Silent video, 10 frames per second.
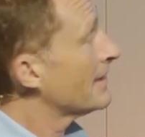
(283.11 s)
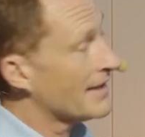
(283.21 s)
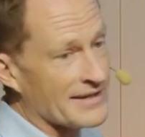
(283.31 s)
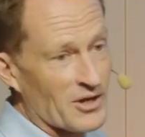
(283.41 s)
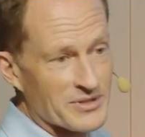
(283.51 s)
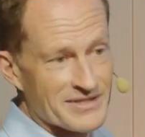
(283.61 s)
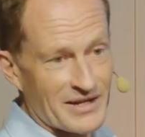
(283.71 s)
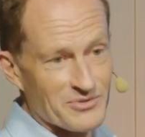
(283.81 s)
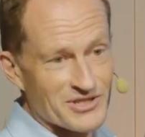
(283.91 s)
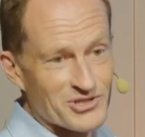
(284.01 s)
And now with the
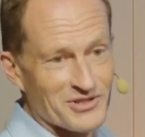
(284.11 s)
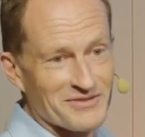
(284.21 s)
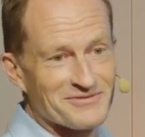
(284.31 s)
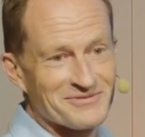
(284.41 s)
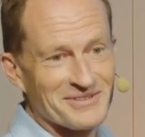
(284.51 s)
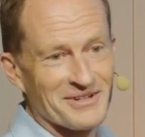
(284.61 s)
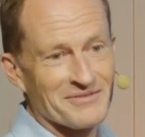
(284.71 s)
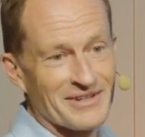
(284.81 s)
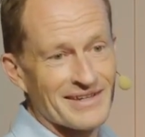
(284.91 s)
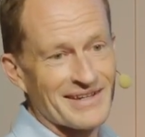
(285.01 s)
acquisition of
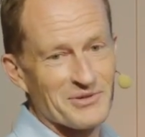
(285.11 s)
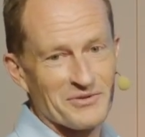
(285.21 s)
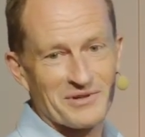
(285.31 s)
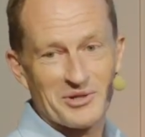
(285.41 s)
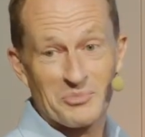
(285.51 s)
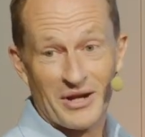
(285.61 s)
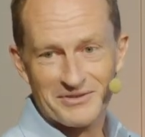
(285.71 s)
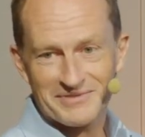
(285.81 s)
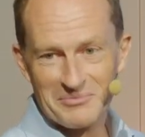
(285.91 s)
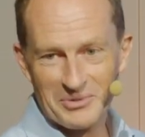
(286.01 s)
Inca, we're very proud
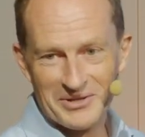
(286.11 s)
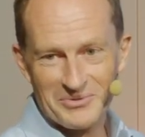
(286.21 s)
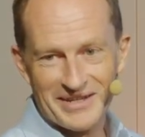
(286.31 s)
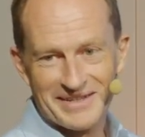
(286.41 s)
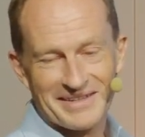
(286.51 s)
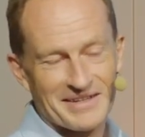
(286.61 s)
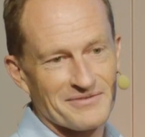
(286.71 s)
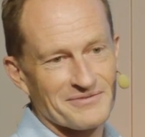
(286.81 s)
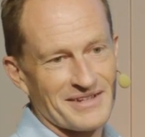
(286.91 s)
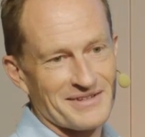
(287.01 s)
of that, by the way,
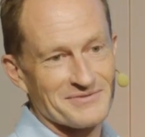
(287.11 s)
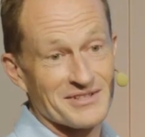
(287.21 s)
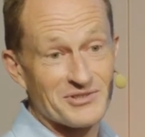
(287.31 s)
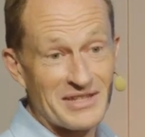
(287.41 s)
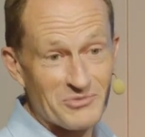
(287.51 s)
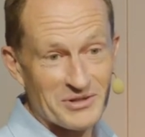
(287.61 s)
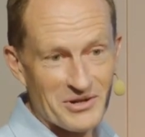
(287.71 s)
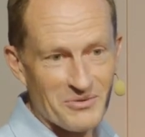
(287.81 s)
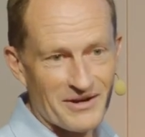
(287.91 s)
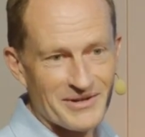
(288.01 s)
of the team we're
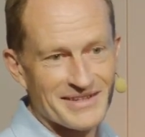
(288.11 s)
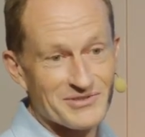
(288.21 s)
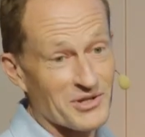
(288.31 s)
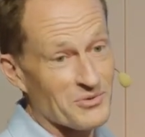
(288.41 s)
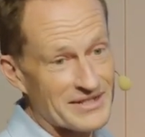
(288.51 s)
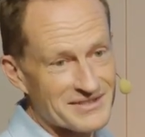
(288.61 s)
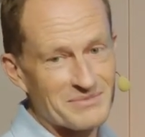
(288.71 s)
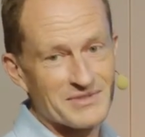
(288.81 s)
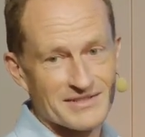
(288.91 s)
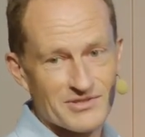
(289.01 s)
acquiring. It's a great
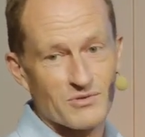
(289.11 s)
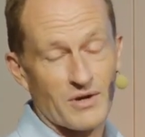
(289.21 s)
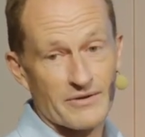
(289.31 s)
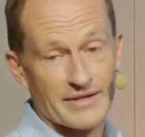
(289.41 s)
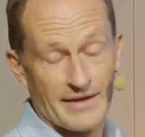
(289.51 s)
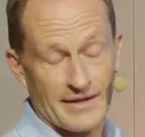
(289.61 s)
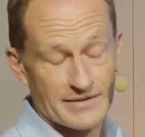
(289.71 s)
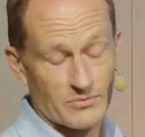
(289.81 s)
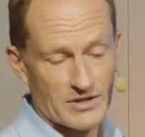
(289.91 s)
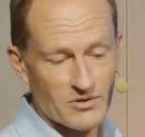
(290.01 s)
team that
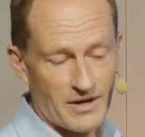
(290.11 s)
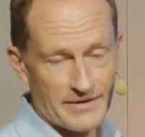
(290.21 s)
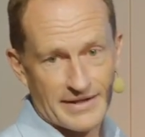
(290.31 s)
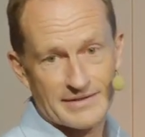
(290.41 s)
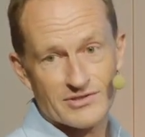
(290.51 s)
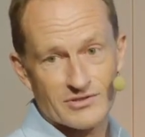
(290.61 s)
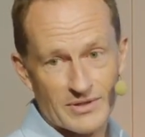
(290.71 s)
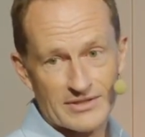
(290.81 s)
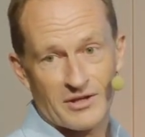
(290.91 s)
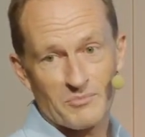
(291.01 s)
we're acquiring, and it's
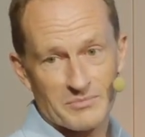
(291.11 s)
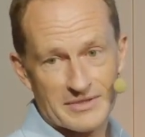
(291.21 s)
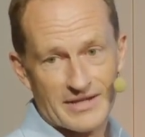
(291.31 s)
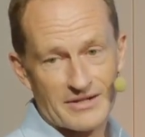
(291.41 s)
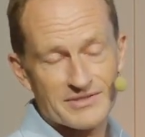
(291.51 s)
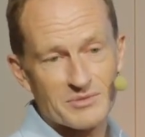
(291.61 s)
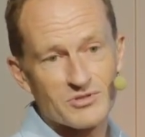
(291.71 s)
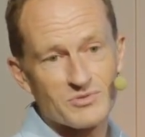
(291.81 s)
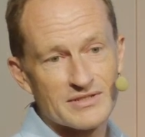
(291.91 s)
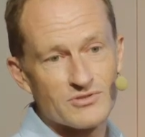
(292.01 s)
great complementarity
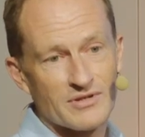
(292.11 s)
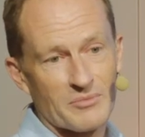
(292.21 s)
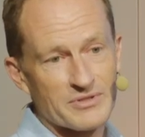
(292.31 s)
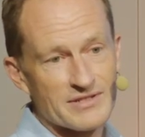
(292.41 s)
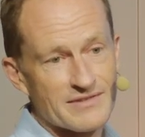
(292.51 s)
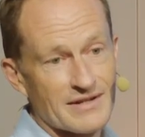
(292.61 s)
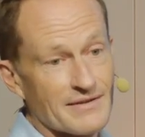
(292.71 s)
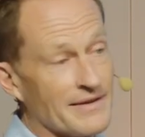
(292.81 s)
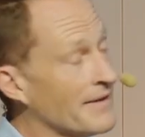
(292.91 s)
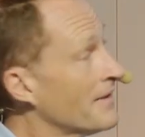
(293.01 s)
between the two companies there.